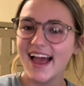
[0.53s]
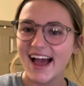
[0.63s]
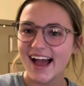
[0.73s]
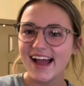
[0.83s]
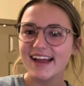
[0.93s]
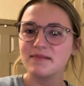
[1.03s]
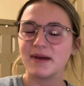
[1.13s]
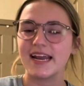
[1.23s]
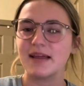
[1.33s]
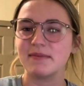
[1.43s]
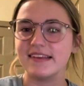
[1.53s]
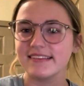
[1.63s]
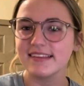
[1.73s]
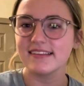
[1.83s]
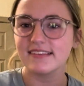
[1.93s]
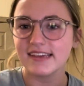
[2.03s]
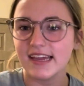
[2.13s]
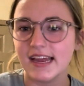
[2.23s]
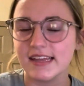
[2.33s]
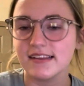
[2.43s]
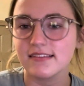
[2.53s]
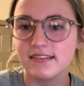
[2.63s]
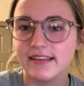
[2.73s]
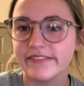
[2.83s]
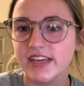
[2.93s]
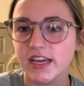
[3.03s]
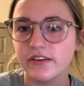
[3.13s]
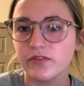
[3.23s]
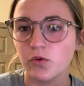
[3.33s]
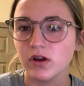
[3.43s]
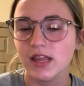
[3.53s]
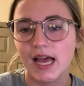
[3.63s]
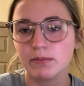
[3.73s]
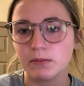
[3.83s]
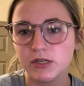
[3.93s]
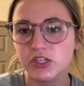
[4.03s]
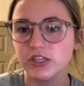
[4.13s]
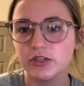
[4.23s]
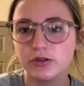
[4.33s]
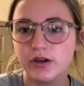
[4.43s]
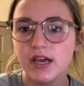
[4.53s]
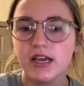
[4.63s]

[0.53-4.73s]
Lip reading: Hi, my name is Lindsay and this is the video for lab number 2.